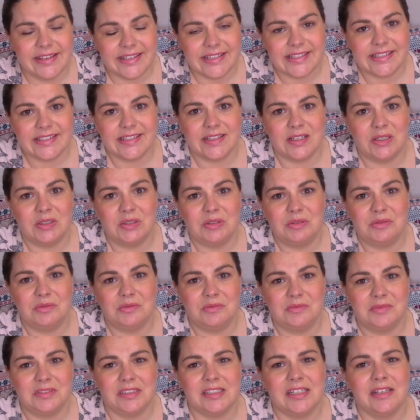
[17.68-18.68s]

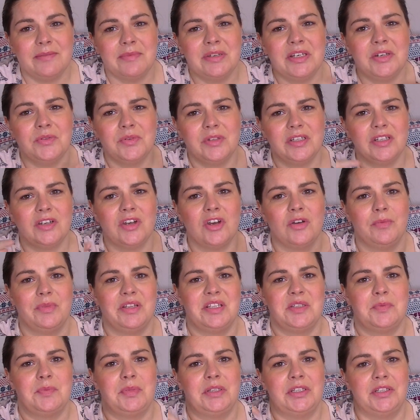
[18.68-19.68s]
So let me know in the
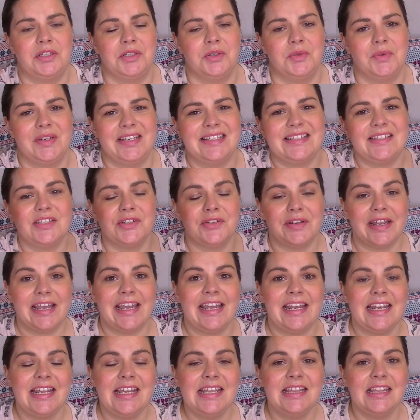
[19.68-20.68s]
comments below, is there
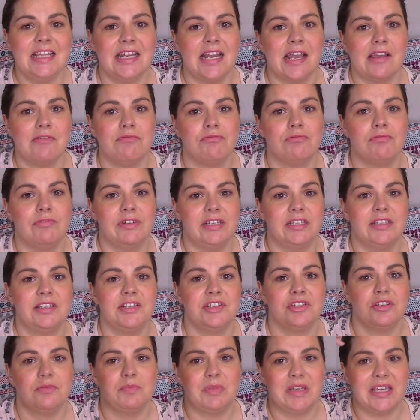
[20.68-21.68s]
any that I
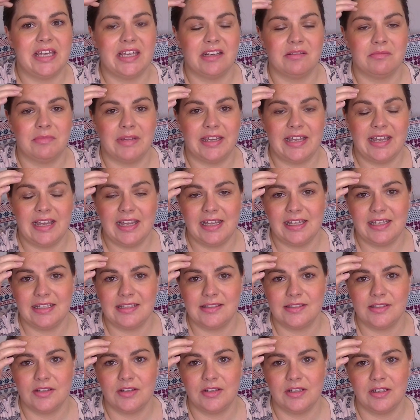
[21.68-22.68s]
really should be getting my
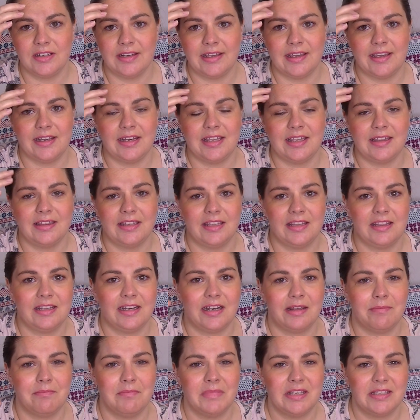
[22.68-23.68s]
hands on, anything
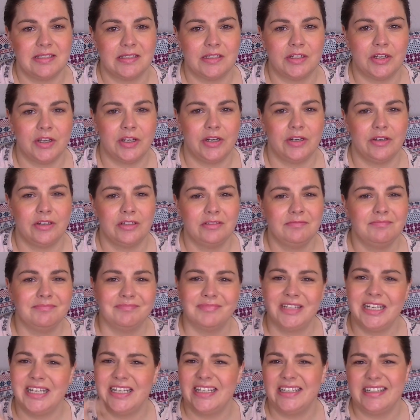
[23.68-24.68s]
that I'm missing out on?
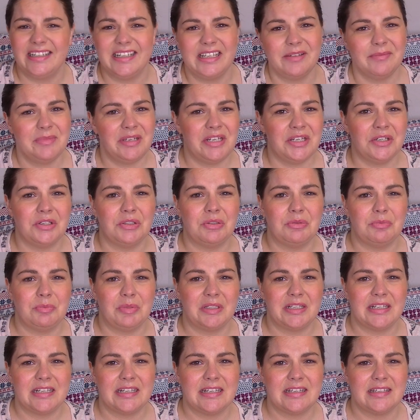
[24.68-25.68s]
Let me know
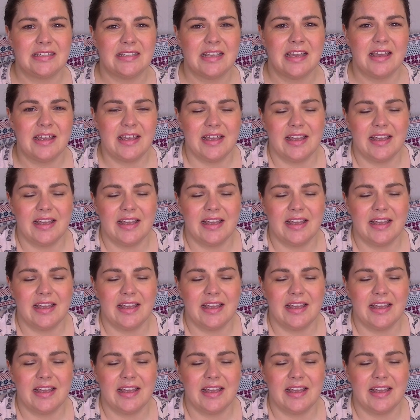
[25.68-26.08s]
because